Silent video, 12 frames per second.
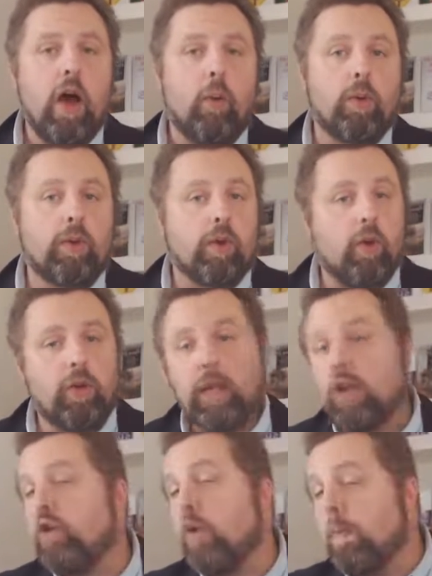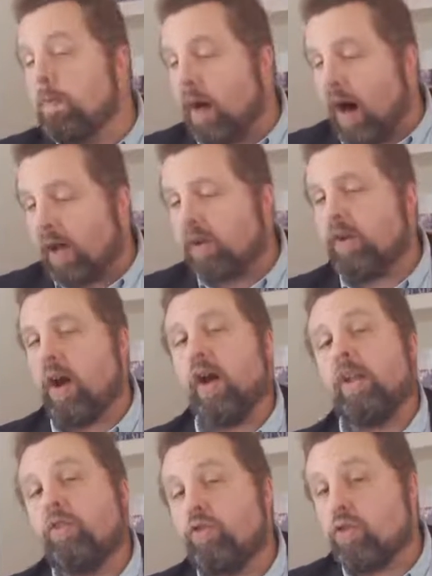on what they're calling a new
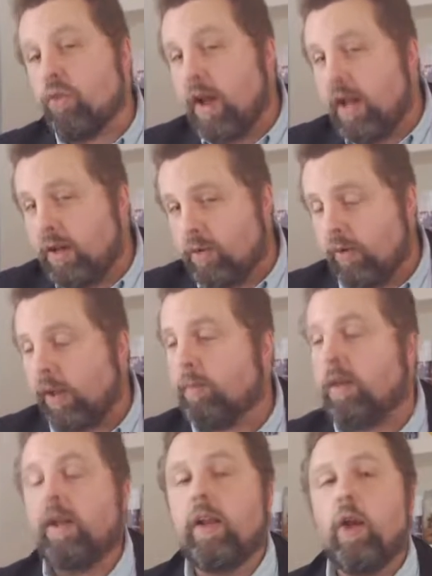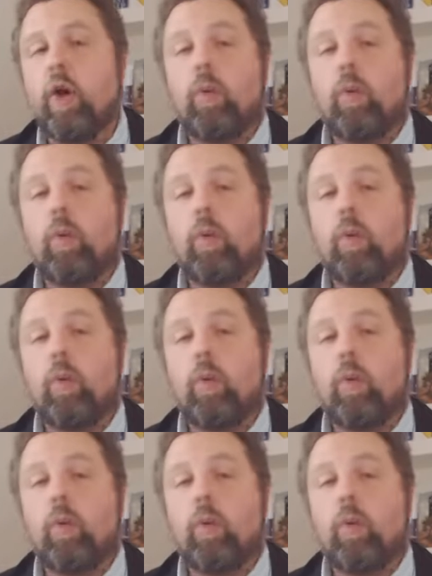modernized trade agreement,